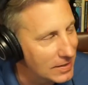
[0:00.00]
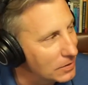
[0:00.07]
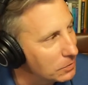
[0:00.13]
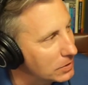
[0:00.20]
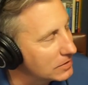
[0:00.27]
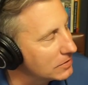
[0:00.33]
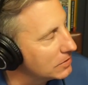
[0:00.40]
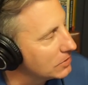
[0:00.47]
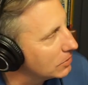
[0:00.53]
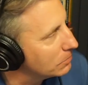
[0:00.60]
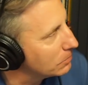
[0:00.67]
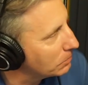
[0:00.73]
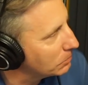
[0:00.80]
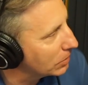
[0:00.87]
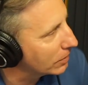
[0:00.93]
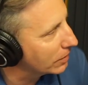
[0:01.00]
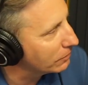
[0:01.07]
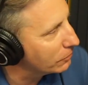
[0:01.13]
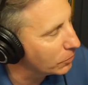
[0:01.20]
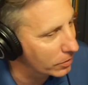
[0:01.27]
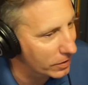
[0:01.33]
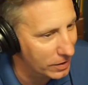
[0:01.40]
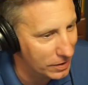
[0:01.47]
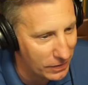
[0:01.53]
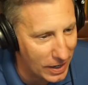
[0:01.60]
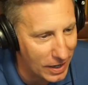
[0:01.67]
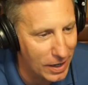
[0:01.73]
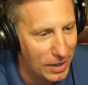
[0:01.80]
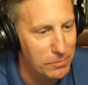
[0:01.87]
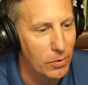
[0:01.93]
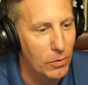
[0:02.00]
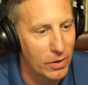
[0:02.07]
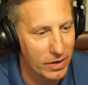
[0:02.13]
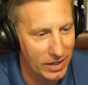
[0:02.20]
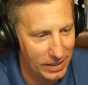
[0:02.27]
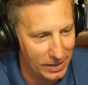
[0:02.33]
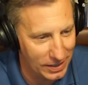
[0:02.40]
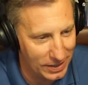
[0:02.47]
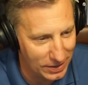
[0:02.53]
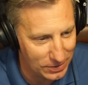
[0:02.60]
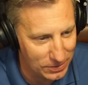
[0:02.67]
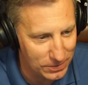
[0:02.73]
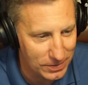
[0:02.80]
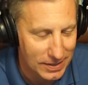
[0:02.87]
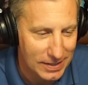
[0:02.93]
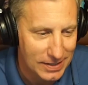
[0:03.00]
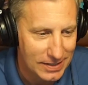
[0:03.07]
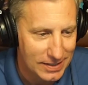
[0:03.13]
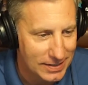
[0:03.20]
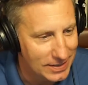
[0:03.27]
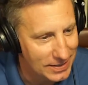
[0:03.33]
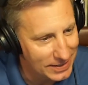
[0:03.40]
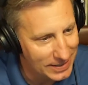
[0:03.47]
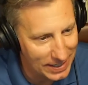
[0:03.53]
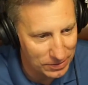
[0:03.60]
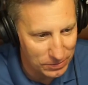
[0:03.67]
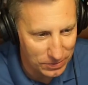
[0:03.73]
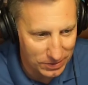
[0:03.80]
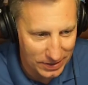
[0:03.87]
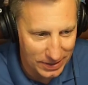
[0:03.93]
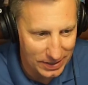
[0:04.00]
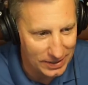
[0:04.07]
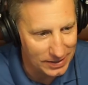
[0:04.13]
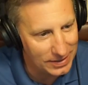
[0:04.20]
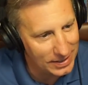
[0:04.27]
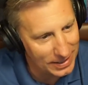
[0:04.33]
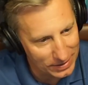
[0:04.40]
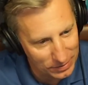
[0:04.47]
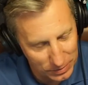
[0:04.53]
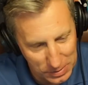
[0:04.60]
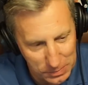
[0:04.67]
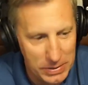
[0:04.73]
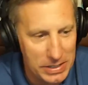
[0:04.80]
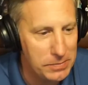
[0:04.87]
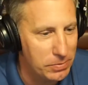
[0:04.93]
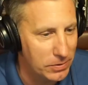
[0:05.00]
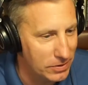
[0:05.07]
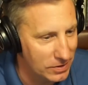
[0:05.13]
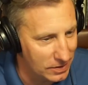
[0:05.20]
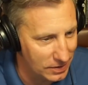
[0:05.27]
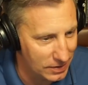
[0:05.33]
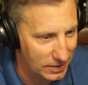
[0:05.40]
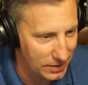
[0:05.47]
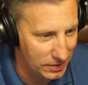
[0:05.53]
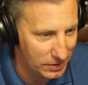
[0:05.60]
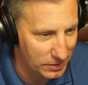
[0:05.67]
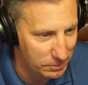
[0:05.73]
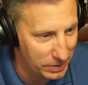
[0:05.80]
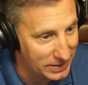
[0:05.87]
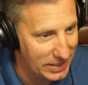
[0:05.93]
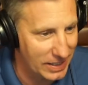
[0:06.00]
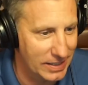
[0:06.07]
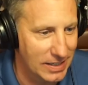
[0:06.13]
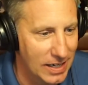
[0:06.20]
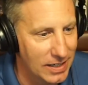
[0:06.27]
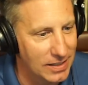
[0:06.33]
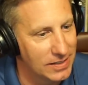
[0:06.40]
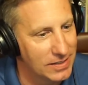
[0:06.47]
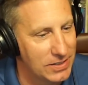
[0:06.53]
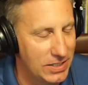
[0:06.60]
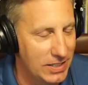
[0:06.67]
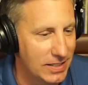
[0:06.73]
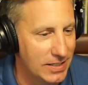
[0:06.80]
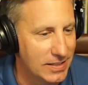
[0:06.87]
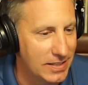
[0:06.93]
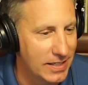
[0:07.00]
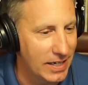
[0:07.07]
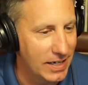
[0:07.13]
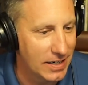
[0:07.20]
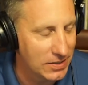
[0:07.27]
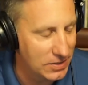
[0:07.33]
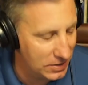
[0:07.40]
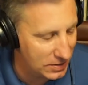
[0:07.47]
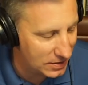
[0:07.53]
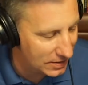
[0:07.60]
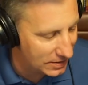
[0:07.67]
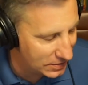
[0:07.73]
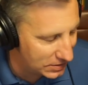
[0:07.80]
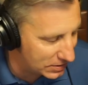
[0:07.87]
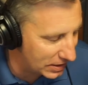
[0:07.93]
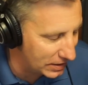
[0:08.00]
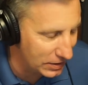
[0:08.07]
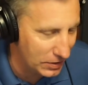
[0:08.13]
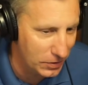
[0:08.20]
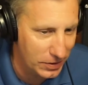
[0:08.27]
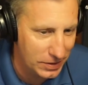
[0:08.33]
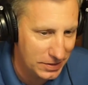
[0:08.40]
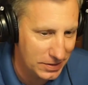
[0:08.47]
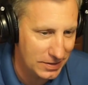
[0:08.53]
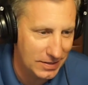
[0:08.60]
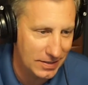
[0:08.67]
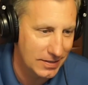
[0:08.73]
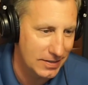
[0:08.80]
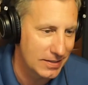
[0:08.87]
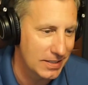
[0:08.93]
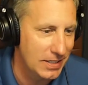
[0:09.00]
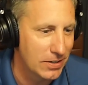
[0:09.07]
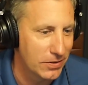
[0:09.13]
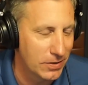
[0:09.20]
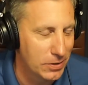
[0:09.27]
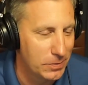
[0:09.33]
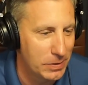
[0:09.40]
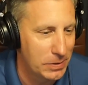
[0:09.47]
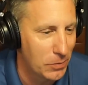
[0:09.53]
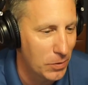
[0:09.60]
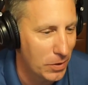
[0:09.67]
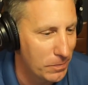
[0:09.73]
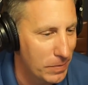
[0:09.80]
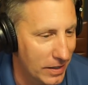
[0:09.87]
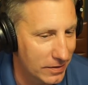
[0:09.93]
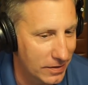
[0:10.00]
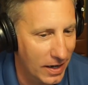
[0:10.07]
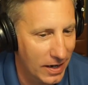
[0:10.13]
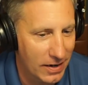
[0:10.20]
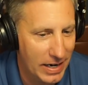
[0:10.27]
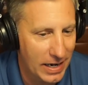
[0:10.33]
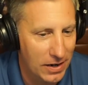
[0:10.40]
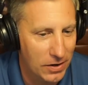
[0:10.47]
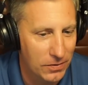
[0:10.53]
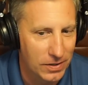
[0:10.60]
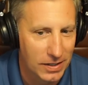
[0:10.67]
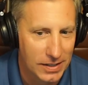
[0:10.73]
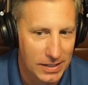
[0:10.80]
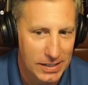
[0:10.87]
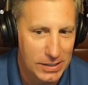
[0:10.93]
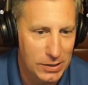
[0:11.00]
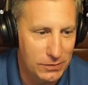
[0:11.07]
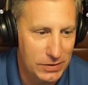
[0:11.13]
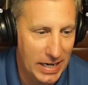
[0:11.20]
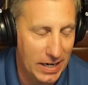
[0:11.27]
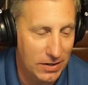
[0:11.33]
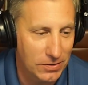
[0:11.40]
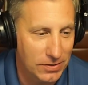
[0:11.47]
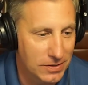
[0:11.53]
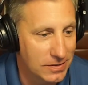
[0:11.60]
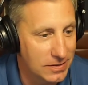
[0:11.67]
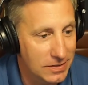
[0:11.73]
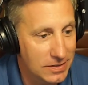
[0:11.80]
what's the term I'm looking for? Kind of onboarding. You know, not only people, but technology and data. Just kind of curious to hear a little bit more about kind of how you've tackled